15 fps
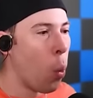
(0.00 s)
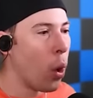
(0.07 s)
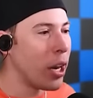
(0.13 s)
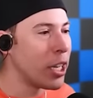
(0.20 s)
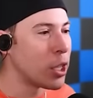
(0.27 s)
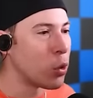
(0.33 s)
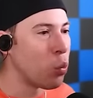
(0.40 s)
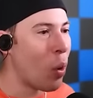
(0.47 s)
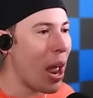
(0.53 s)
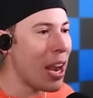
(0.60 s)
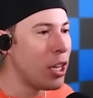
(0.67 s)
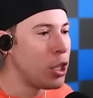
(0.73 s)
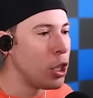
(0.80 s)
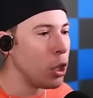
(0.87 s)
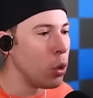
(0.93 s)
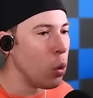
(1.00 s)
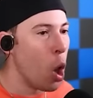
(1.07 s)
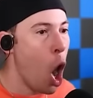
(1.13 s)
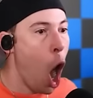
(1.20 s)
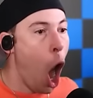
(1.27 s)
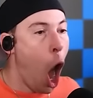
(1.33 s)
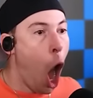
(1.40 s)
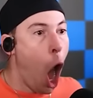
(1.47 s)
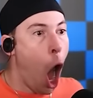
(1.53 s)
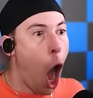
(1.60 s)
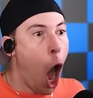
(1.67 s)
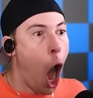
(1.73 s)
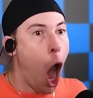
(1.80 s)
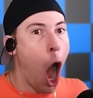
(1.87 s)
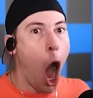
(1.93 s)
What does red do?
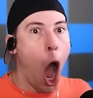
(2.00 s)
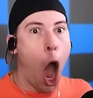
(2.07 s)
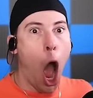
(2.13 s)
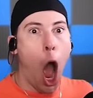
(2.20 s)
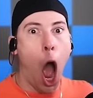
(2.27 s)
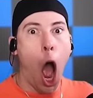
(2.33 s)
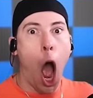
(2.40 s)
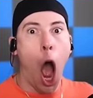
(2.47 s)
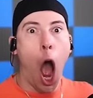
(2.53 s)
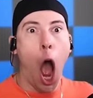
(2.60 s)
Oh.